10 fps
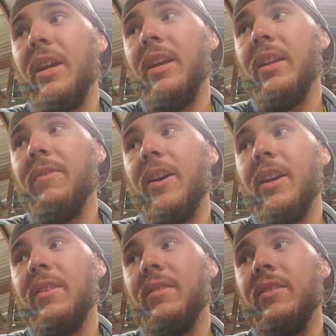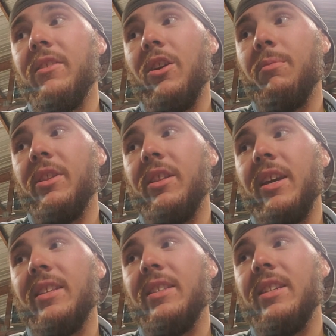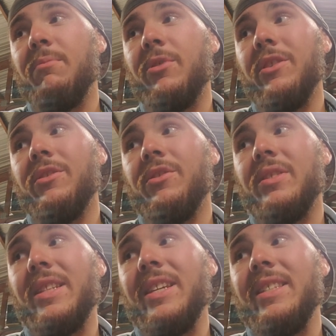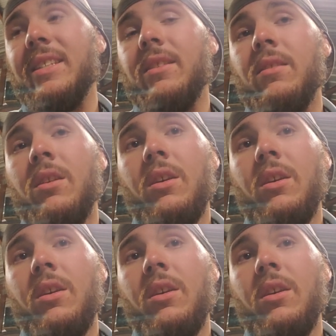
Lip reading: And if I can determine that the AC compressor is decent,